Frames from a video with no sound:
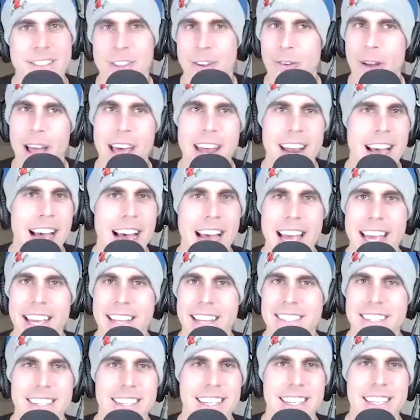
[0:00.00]
Hitting the red
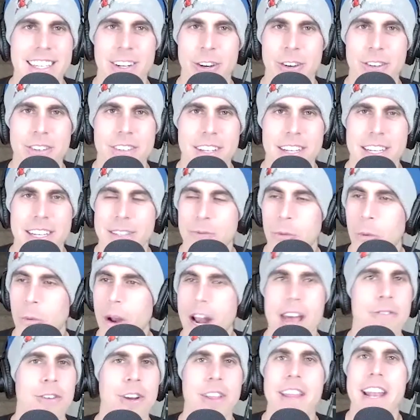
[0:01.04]
eye or
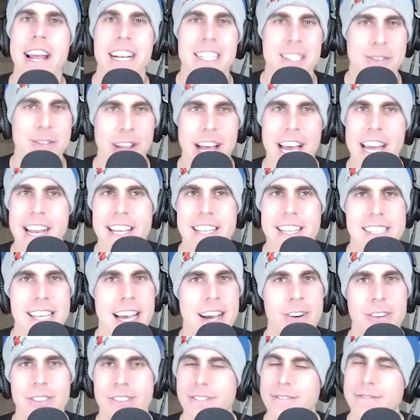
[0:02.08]
whatever the next flight
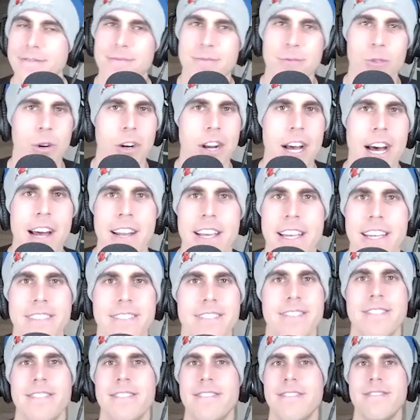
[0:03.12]
is out. Yeah. We're on
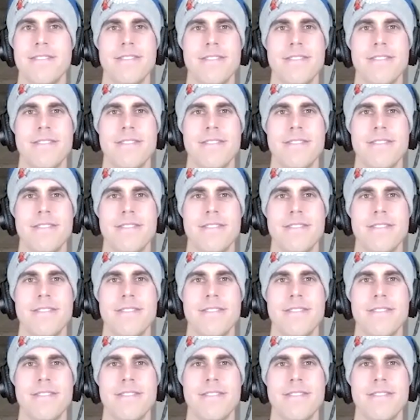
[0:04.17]
it.